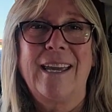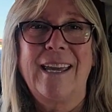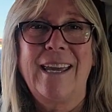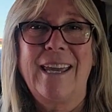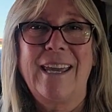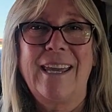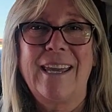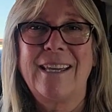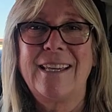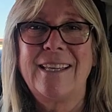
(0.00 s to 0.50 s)

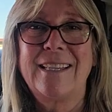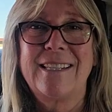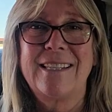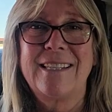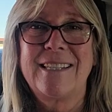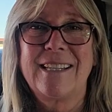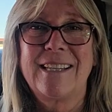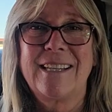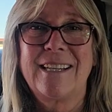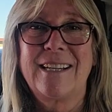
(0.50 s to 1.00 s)

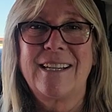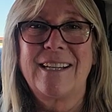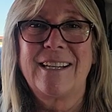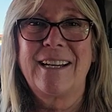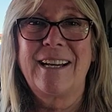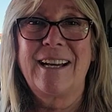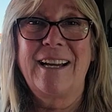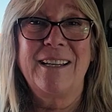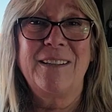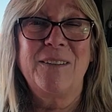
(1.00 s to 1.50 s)
and
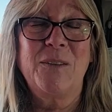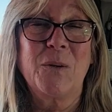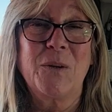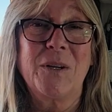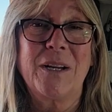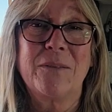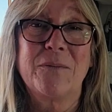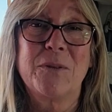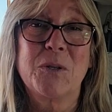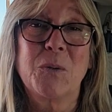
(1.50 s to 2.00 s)
I don't
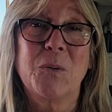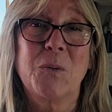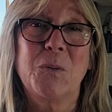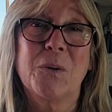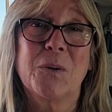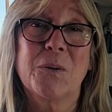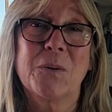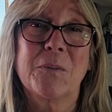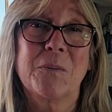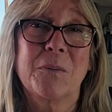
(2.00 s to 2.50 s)
have to
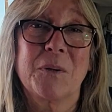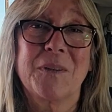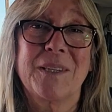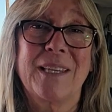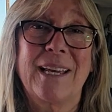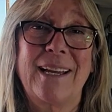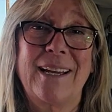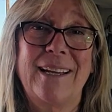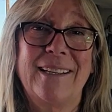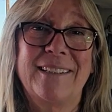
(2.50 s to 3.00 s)
worry about
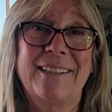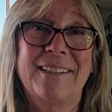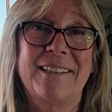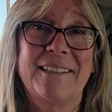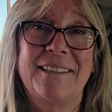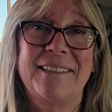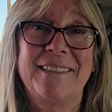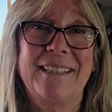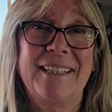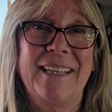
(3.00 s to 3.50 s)
that.
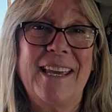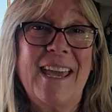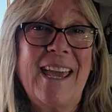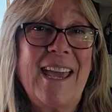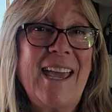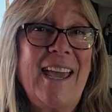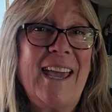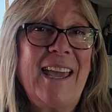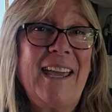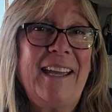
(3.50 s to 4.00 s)

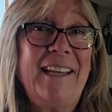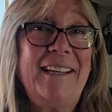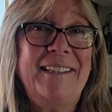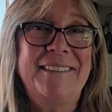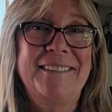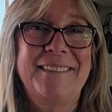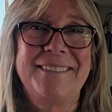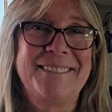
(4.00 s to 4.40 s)
Yay!